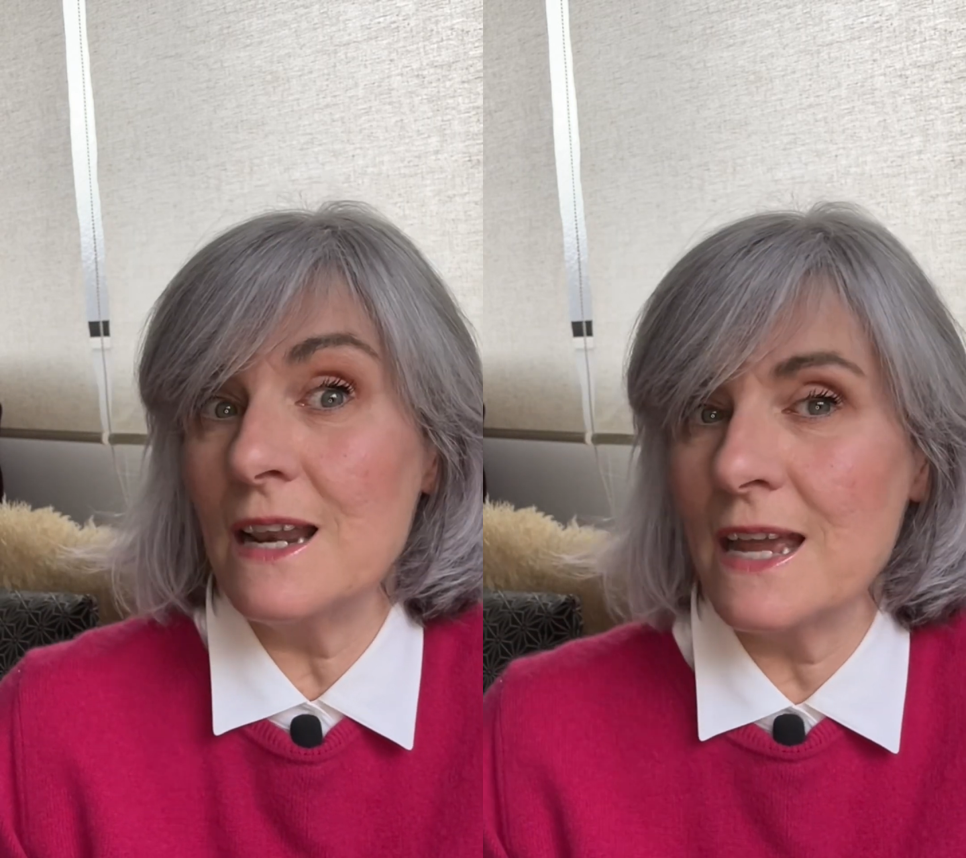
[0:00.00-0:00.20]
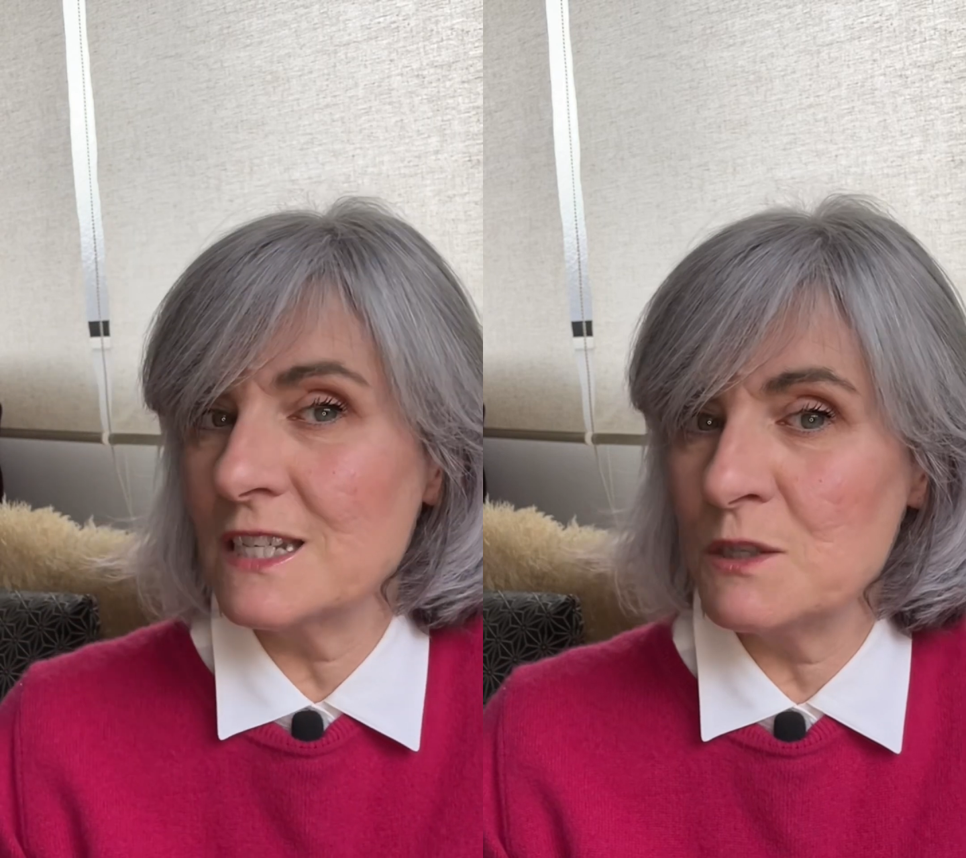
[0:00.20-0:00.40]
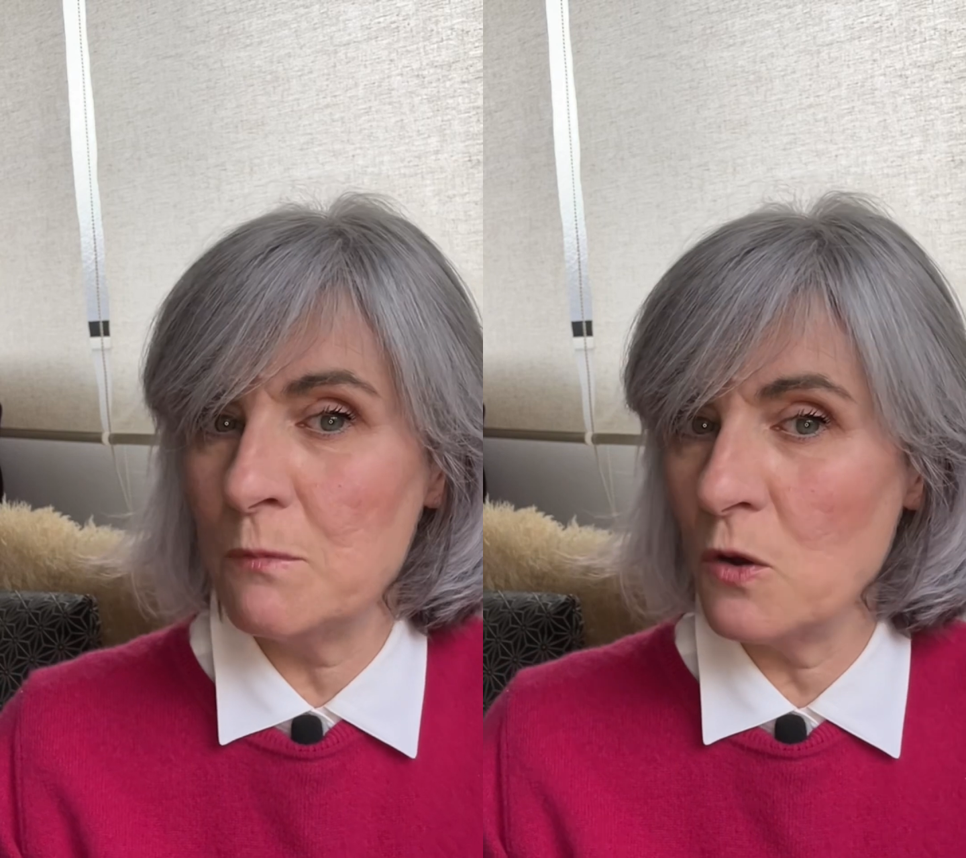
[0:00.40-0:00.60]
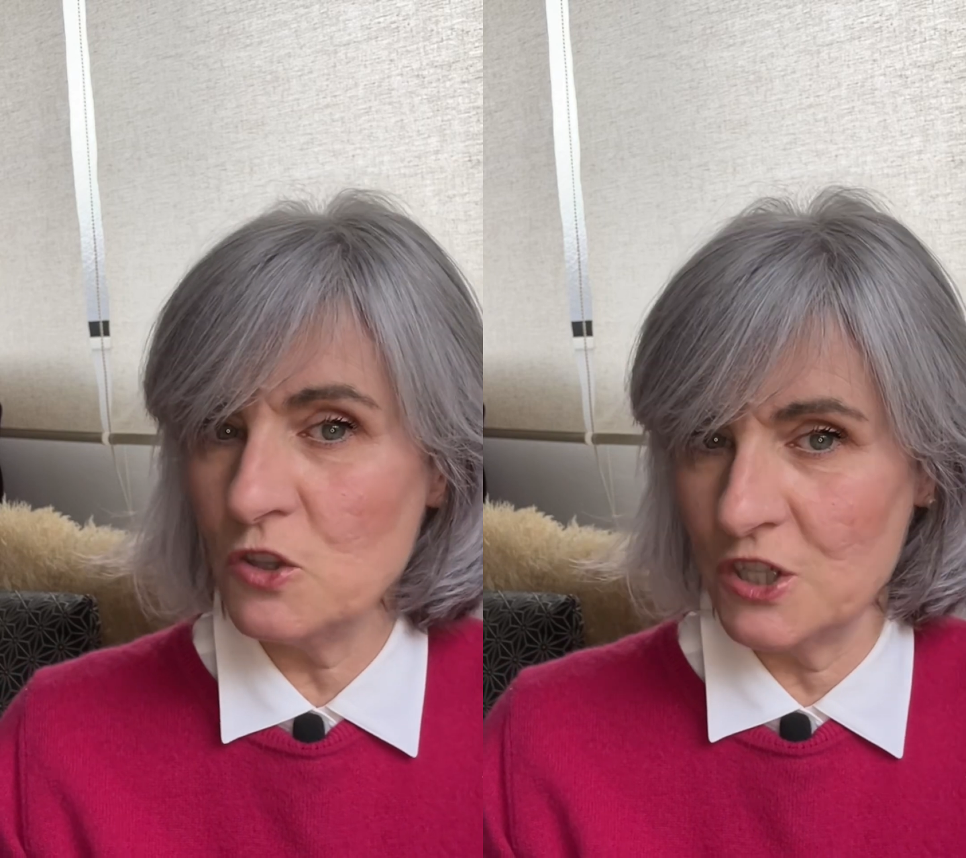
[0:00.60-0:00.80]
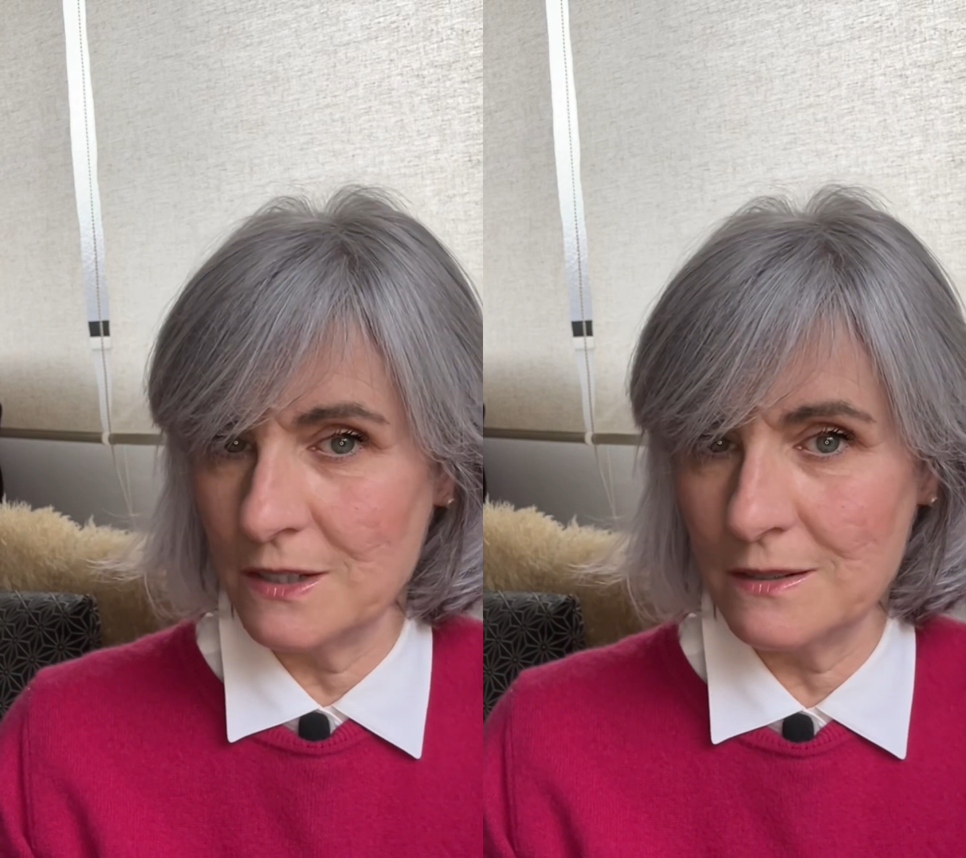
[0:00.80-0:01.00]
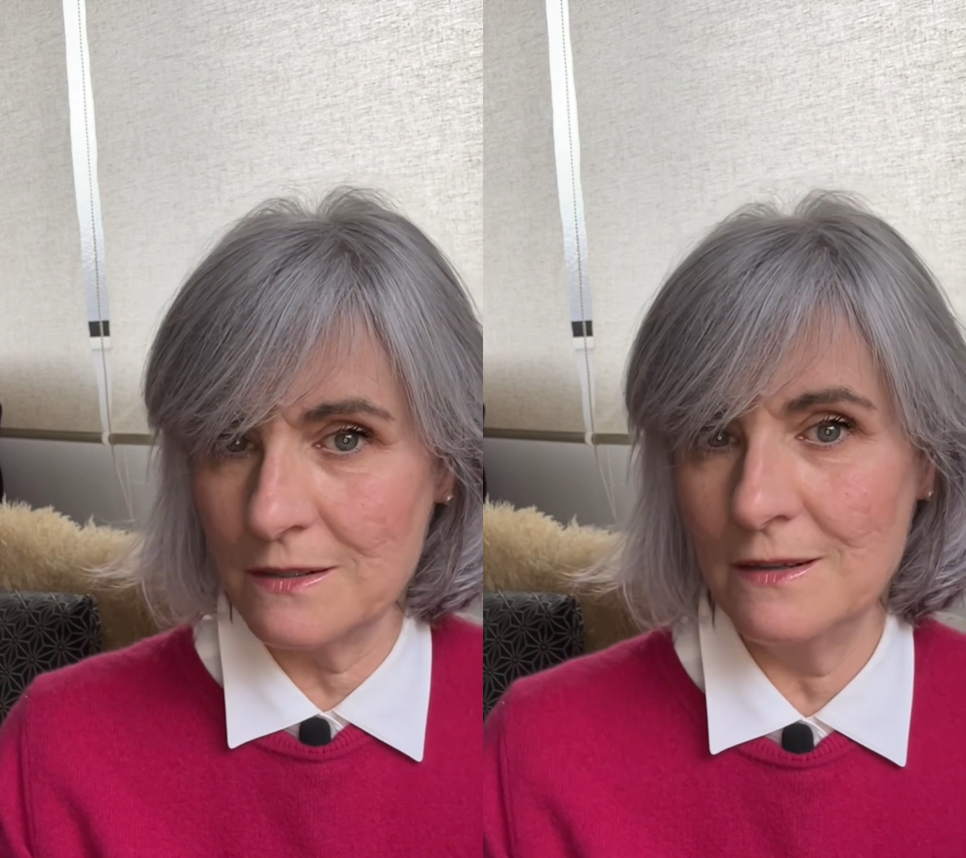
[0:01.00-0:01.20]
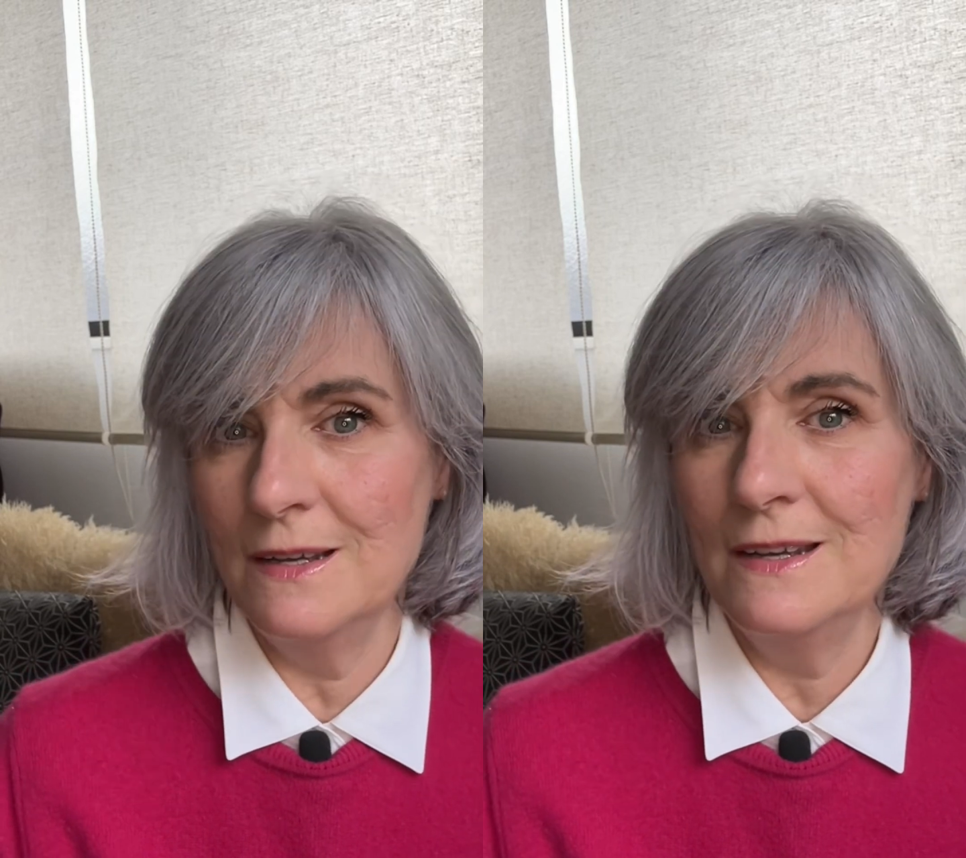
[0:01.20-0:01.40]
like sponges,